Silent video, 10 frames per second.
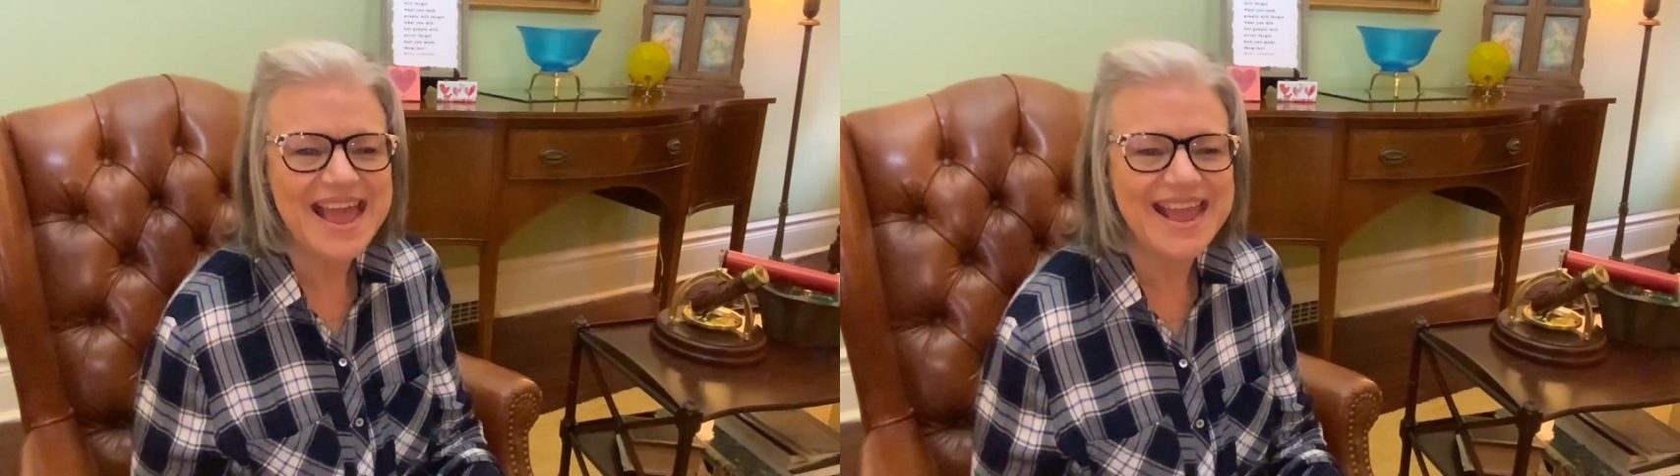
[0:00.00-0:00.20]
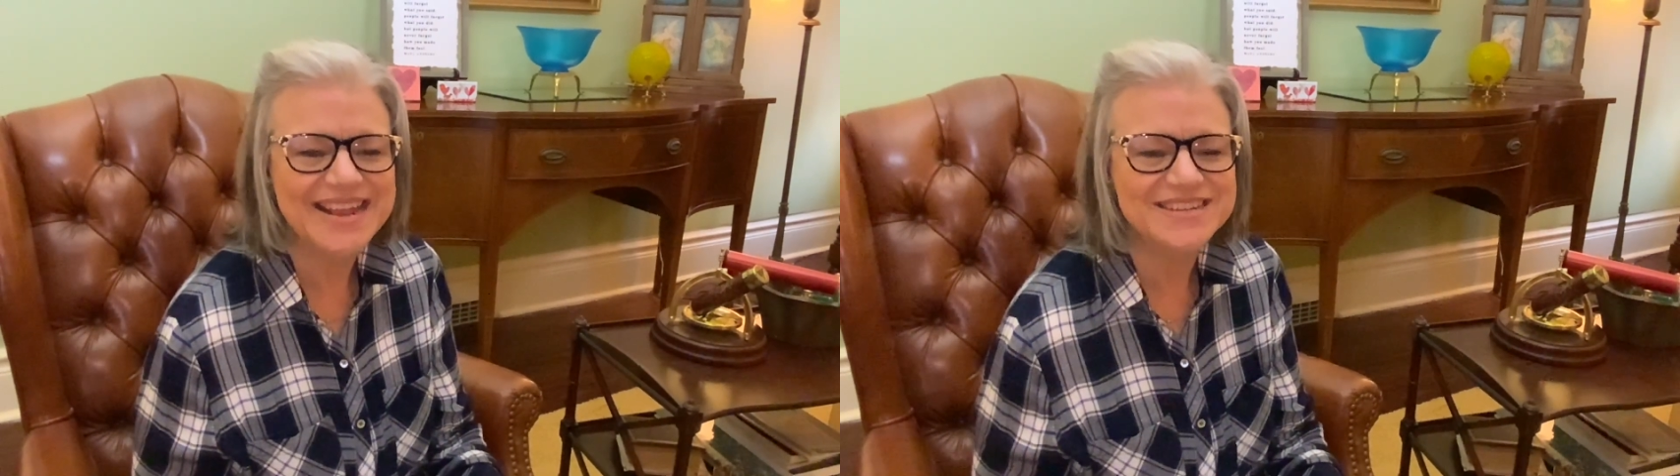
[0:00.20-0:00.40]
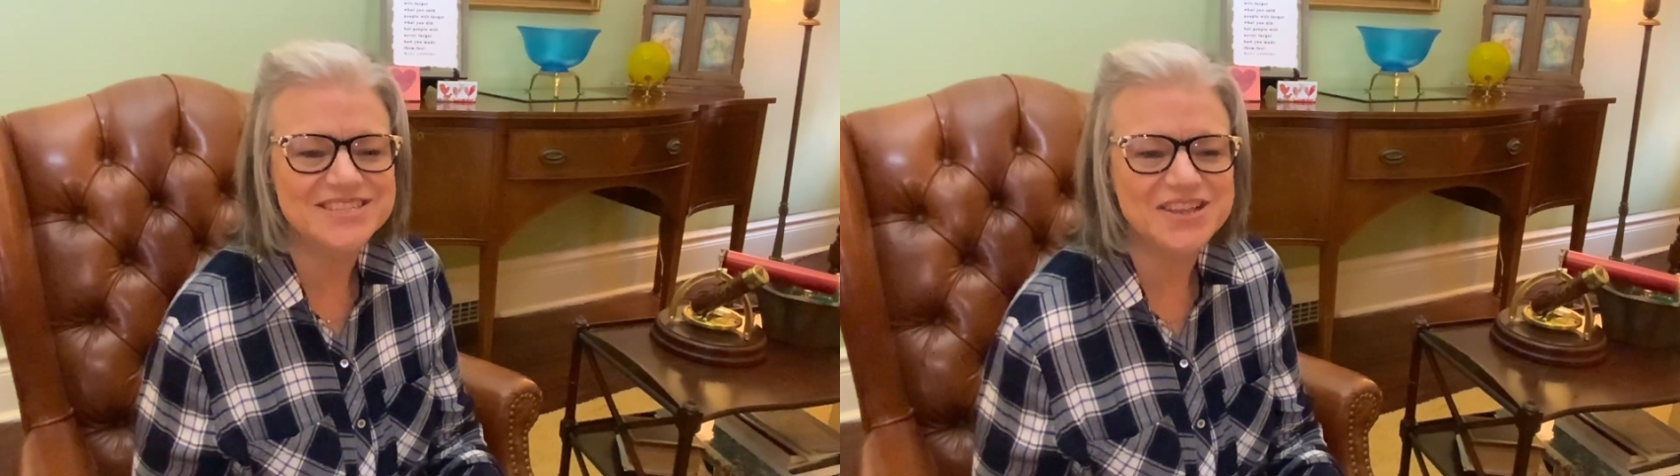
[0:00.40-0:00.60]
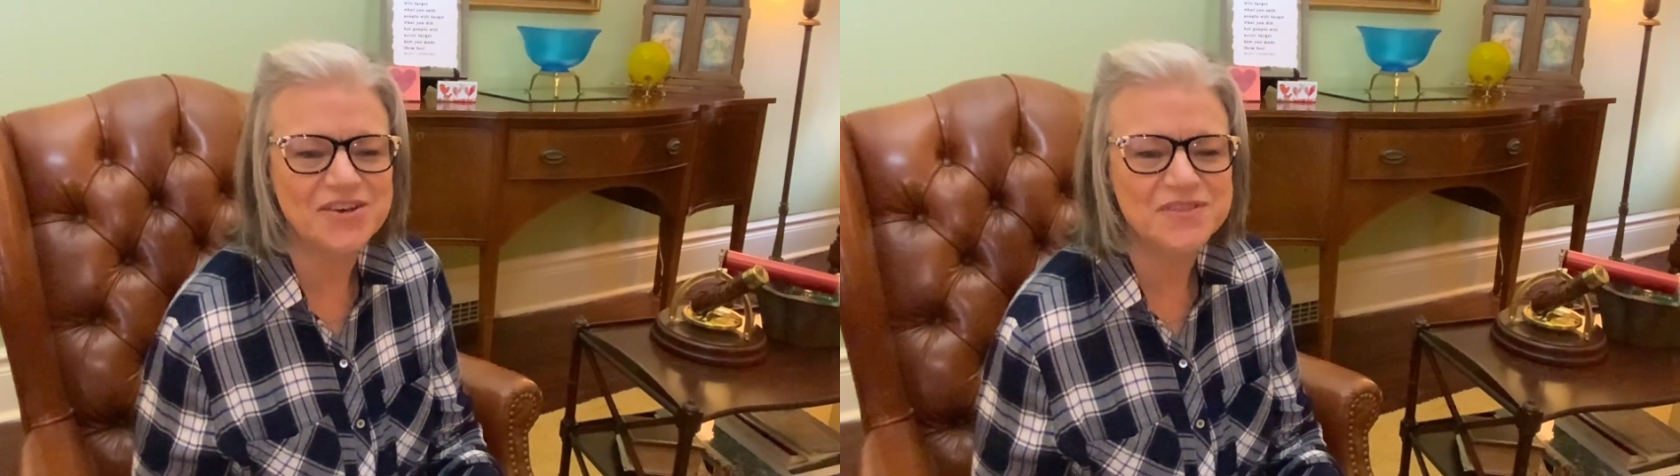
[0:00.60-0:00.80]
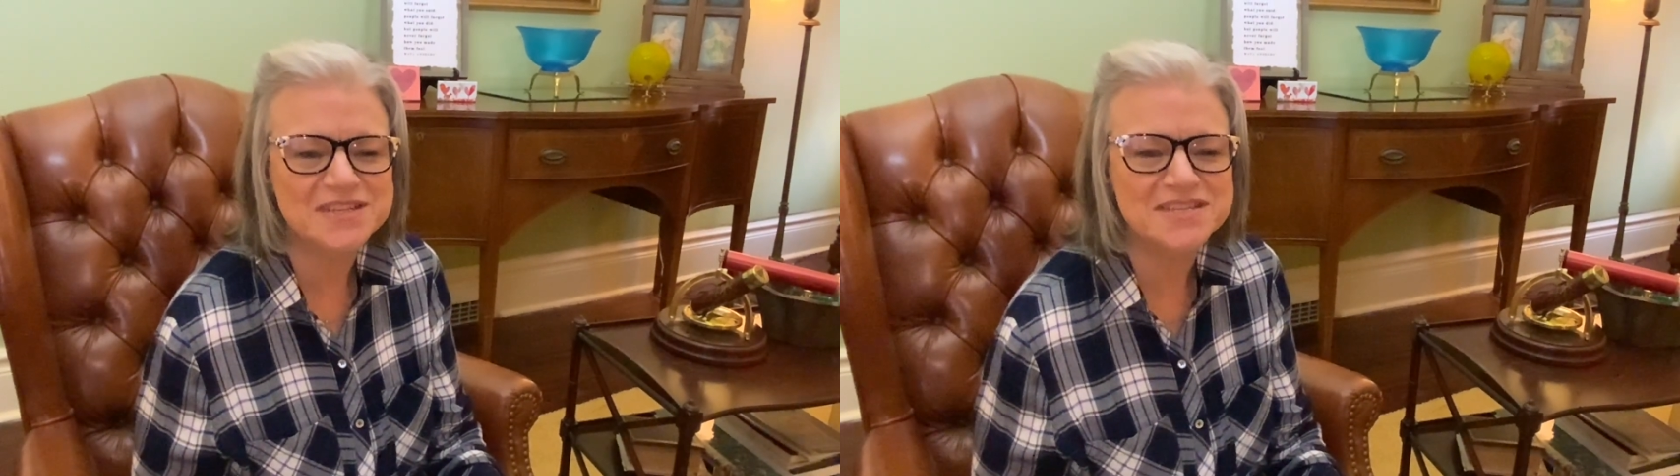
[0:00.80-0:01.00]
and
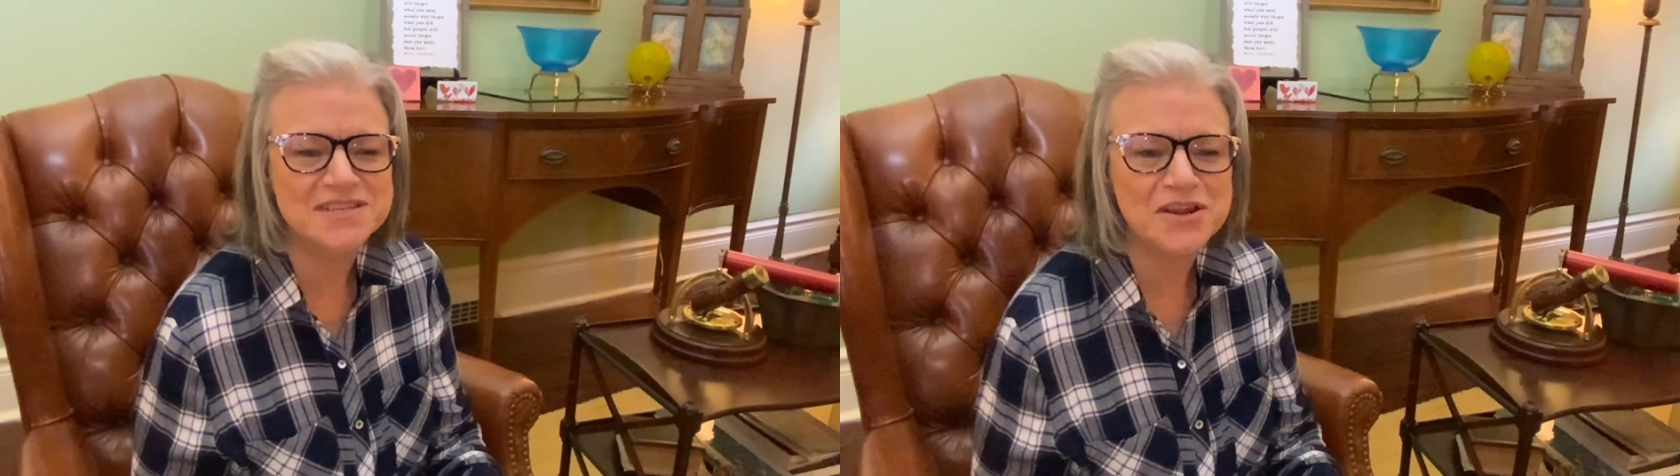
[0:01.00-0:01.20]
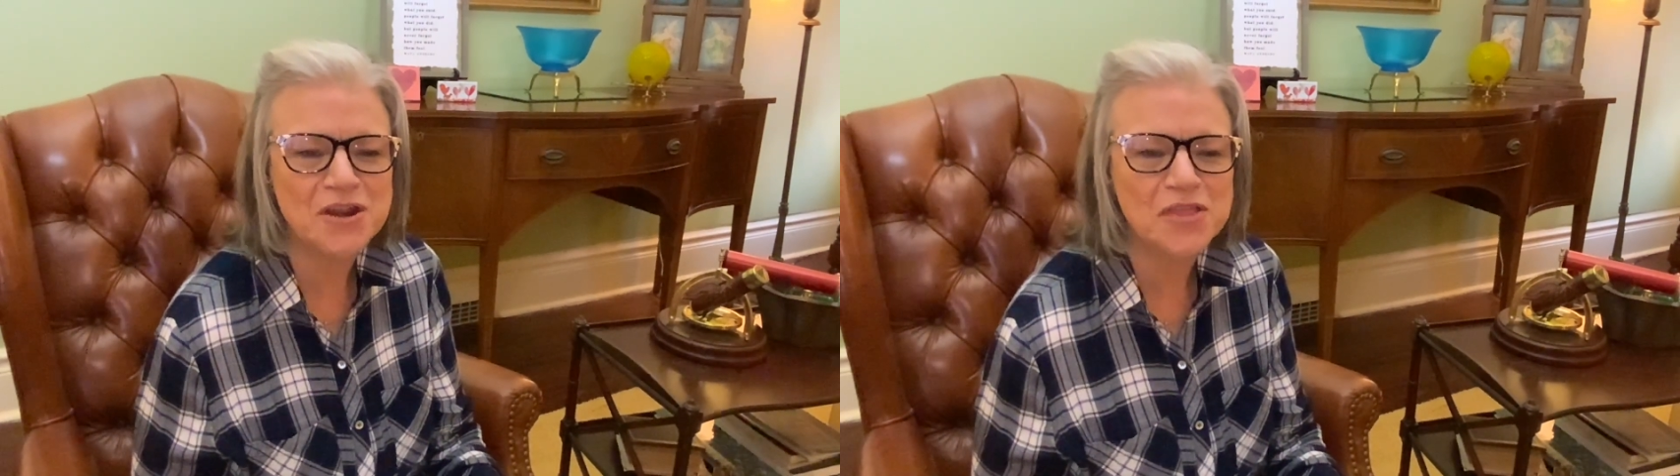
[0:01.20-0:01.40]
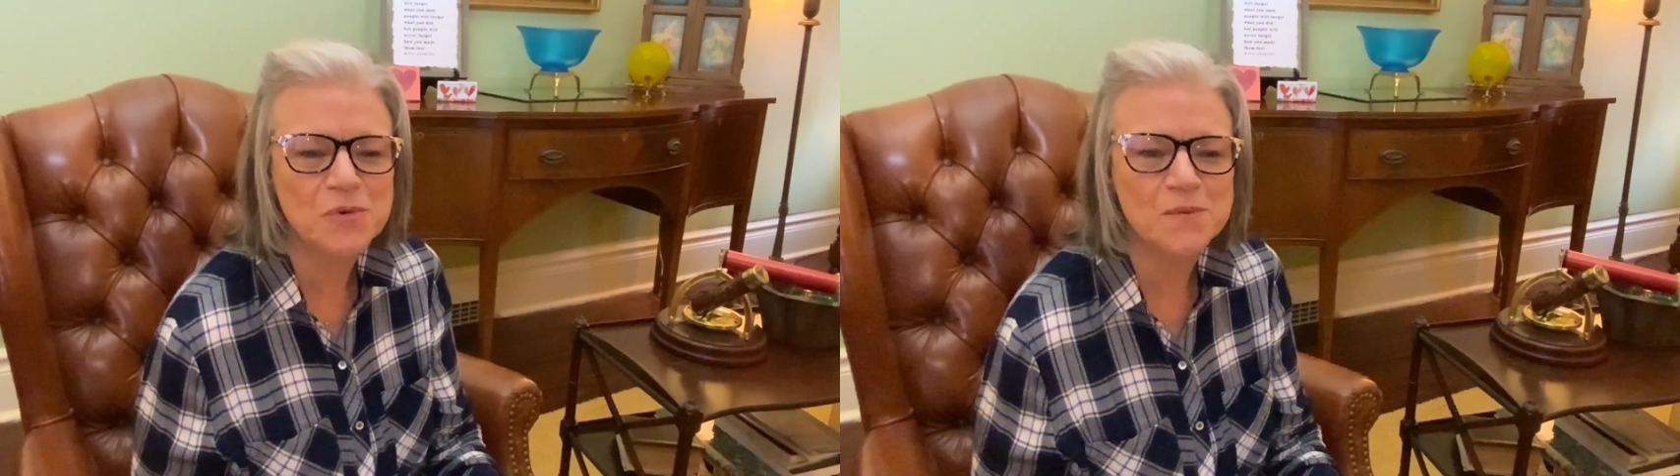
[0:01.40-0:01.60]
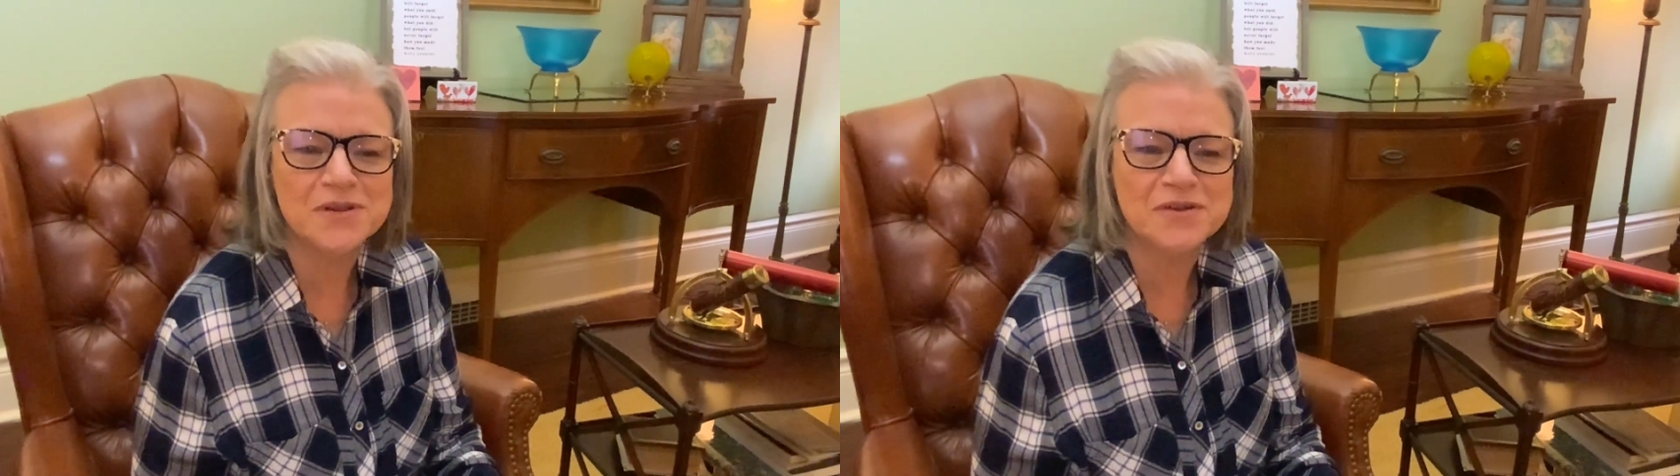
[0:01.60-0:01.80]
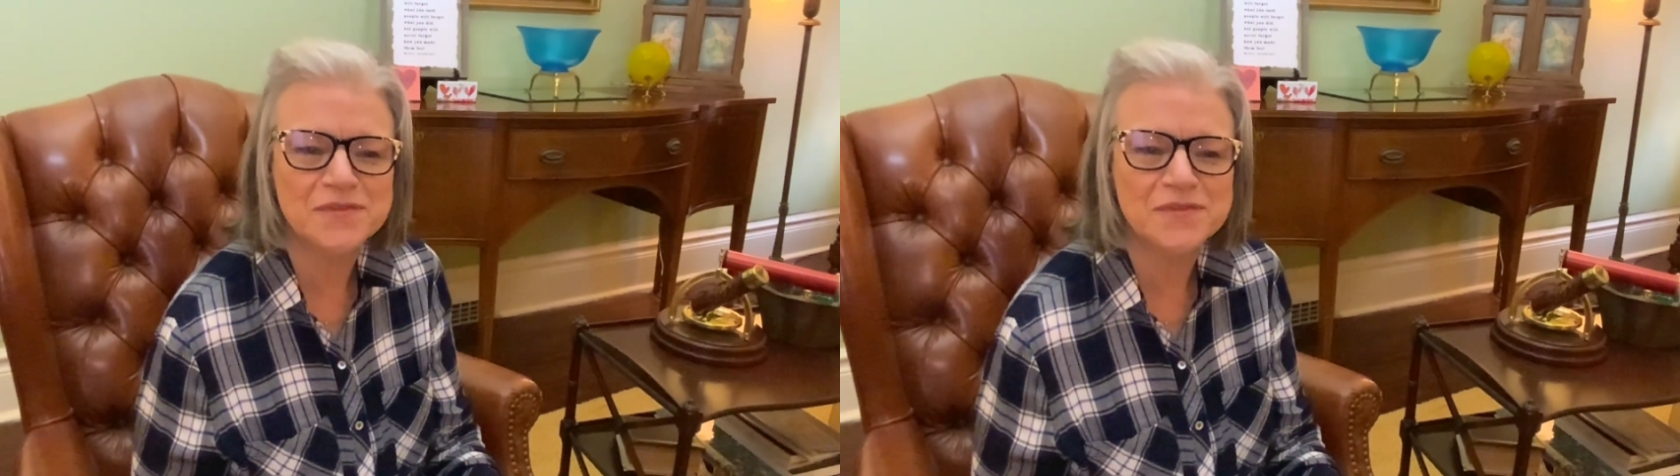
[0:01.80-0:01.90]
so this is another one of